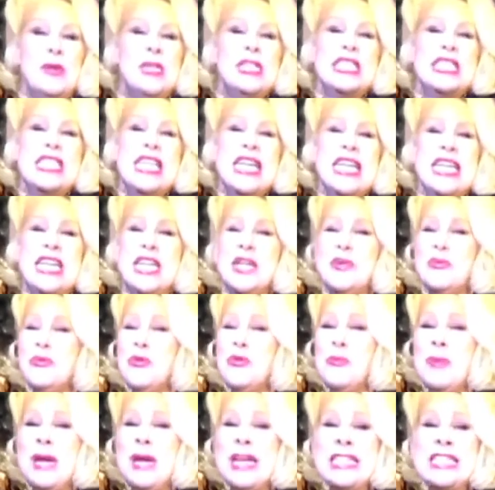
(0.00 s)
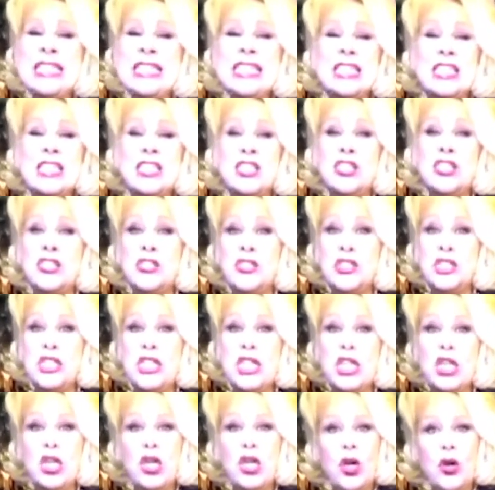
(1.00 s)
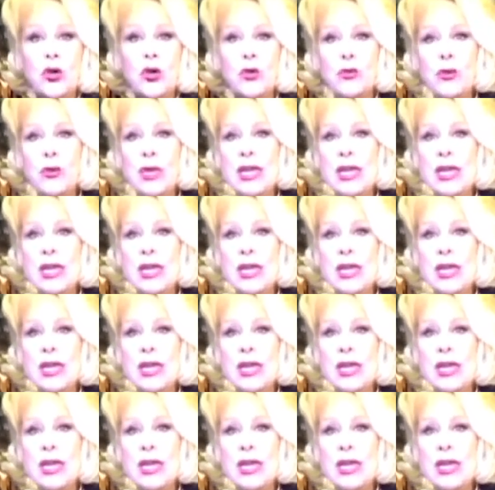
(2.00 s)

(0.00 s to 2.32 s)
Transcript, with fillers: about dating, romancing, seducing,